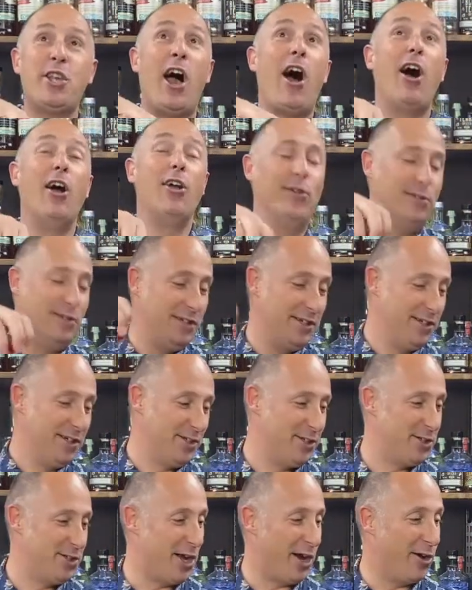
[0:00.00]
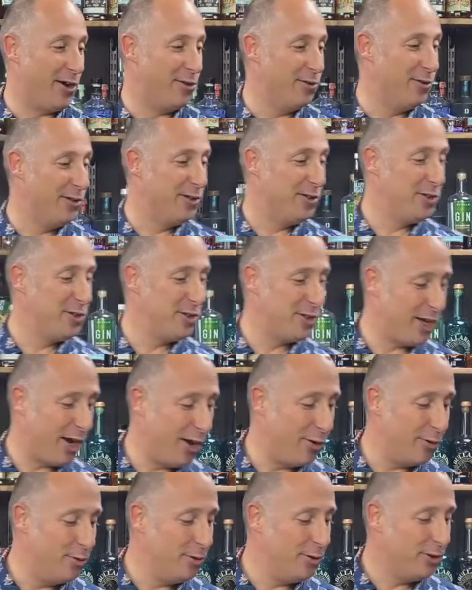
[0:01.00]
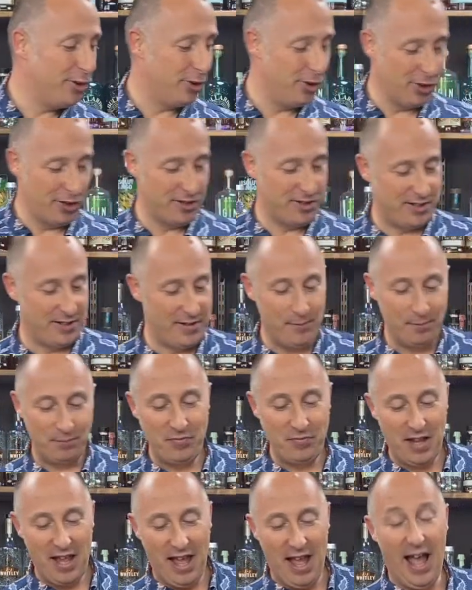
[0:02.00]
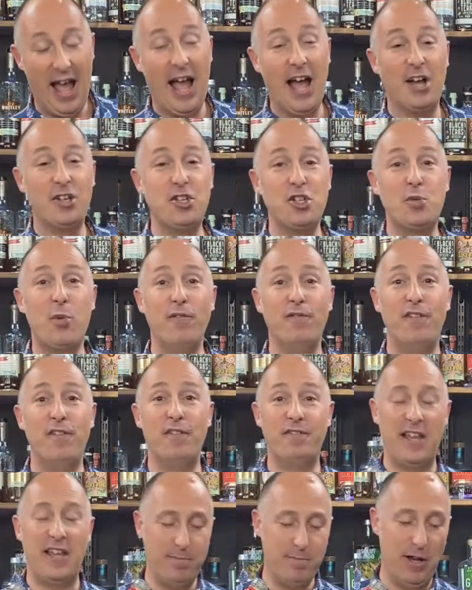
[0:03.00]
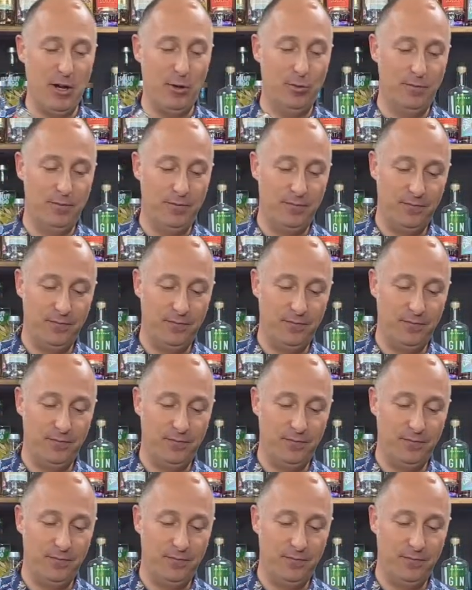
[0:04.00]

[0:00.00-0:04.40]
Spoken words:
Oh, so good. I just want 15 mil.